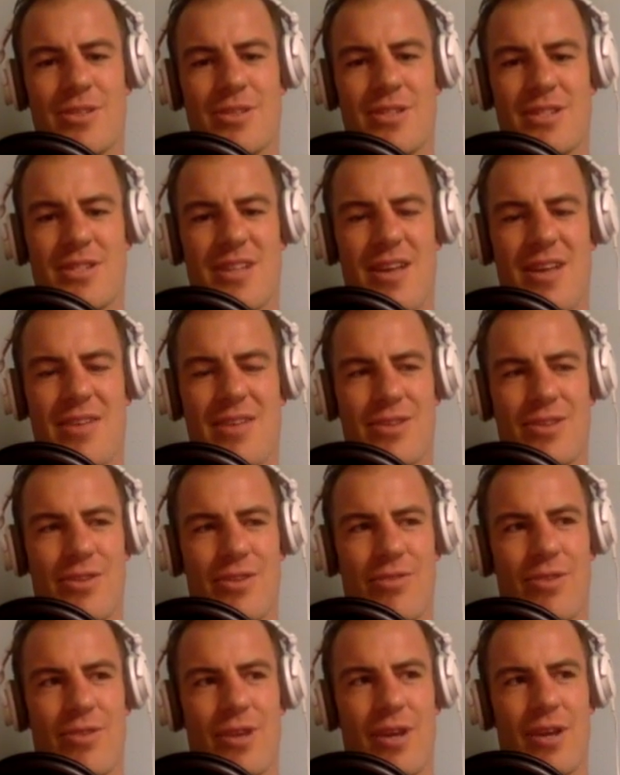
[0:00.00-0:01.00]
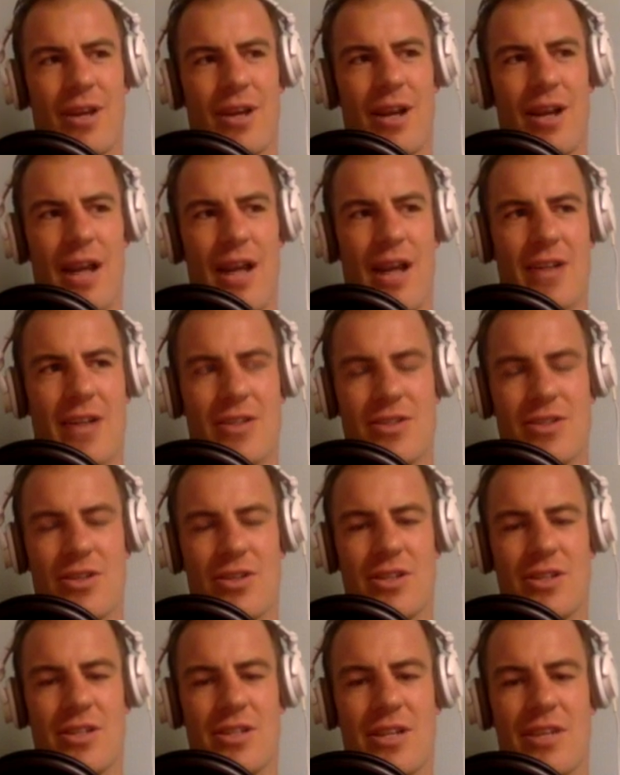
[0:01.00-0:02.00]
Does that sort of larger
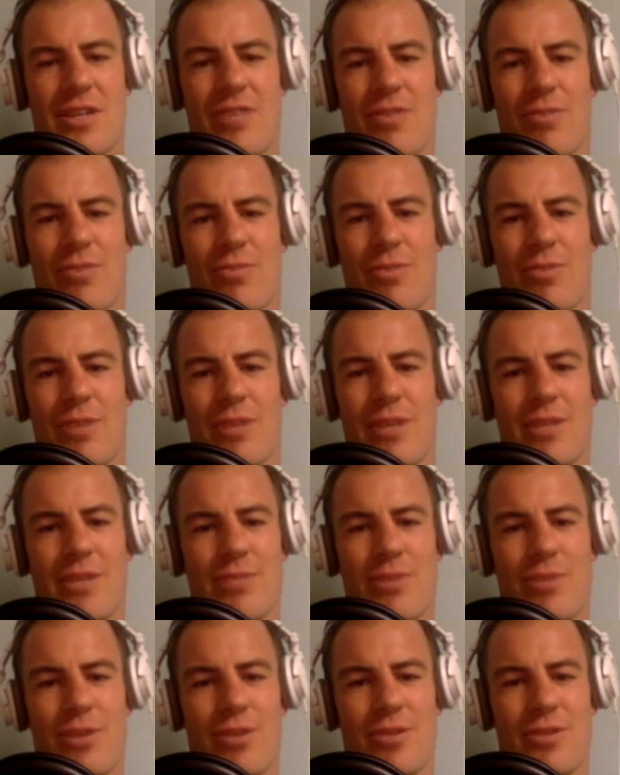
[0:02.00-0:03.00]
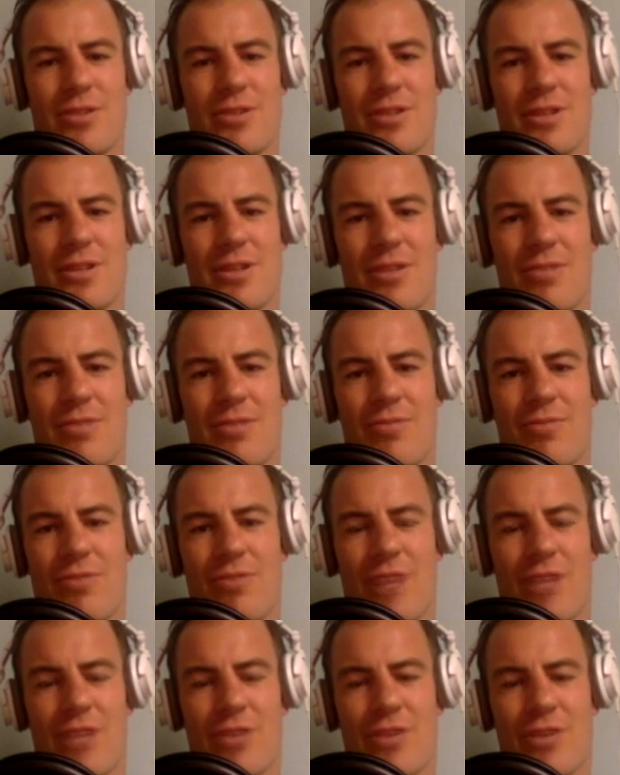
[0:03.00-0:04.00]
size leave them less prone to
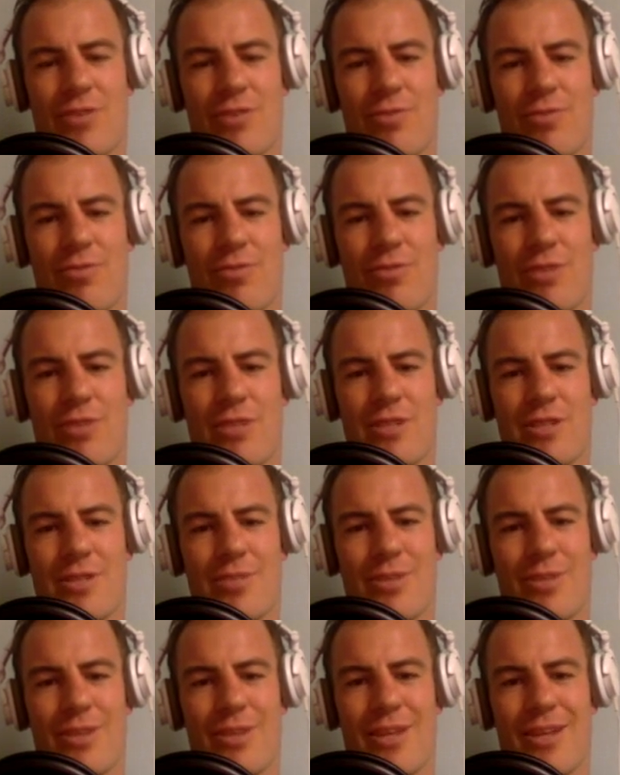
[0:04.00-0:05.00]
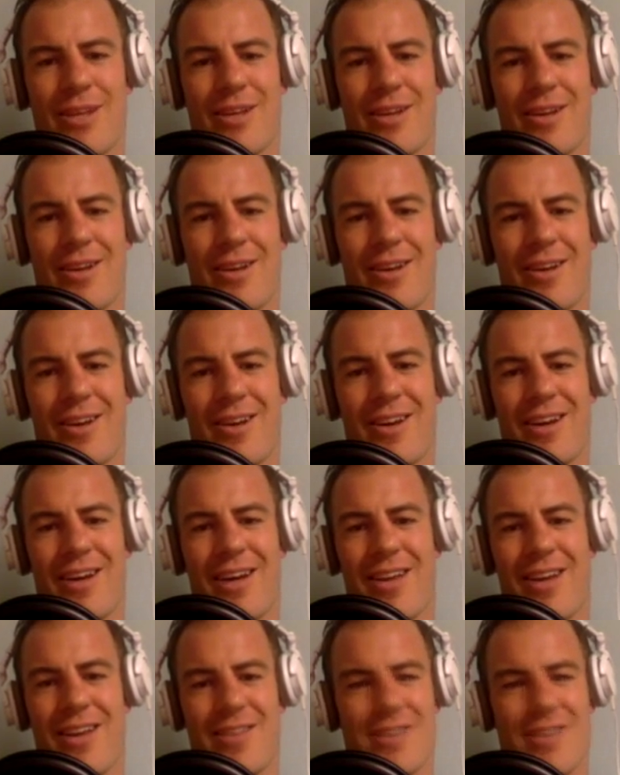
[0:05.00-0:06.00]
fracturing from freezing, but then
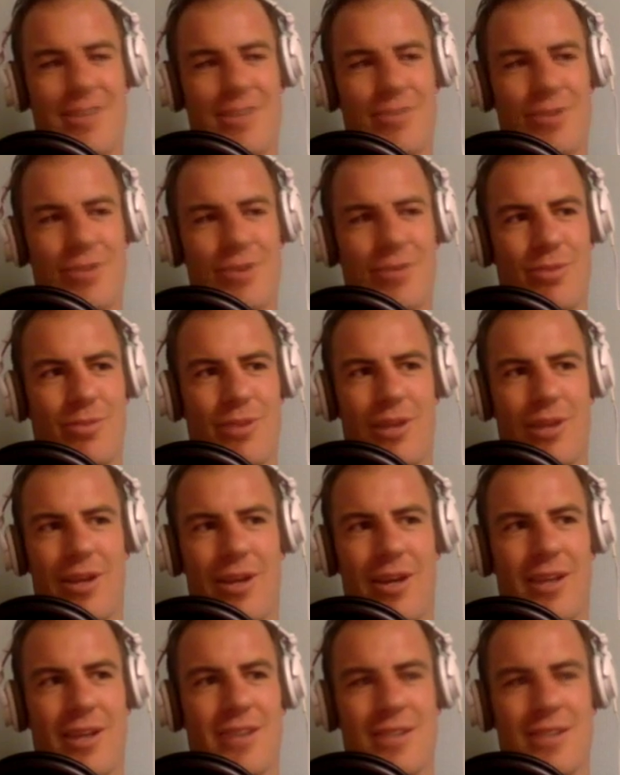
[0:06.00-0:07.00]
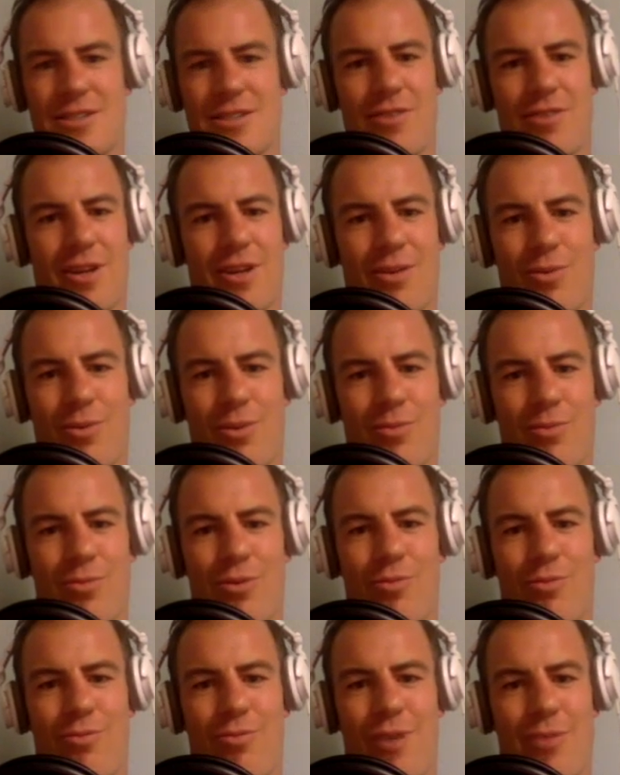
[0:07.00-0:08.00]
at the same time, like excessive heat
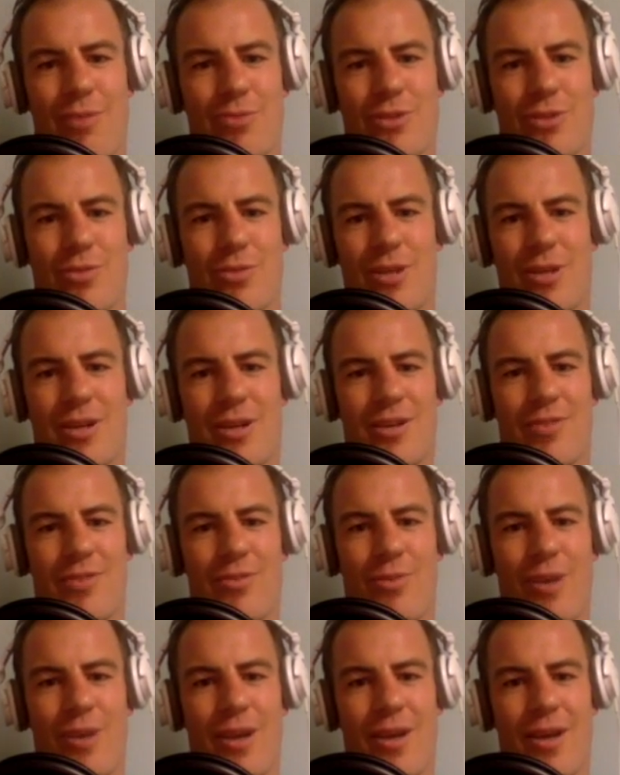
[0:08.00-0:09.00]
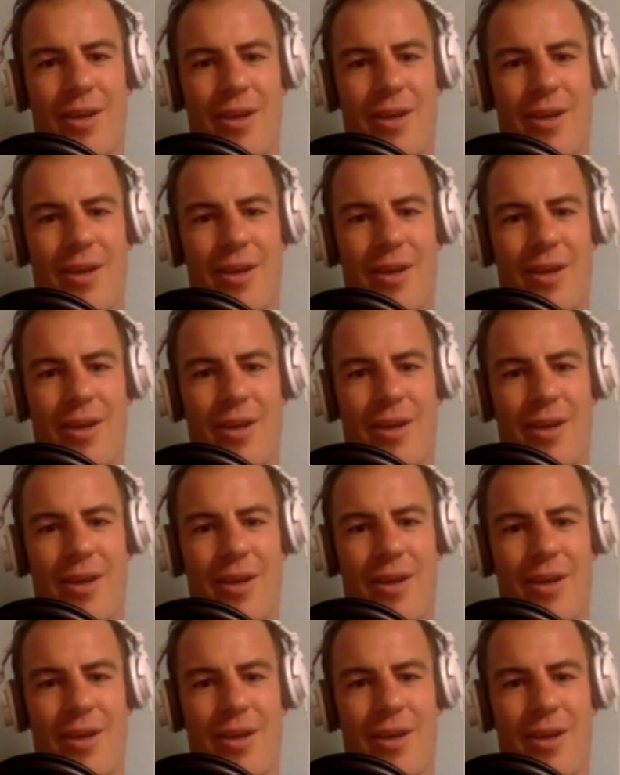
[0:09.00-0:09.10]
would rupture them in a different way?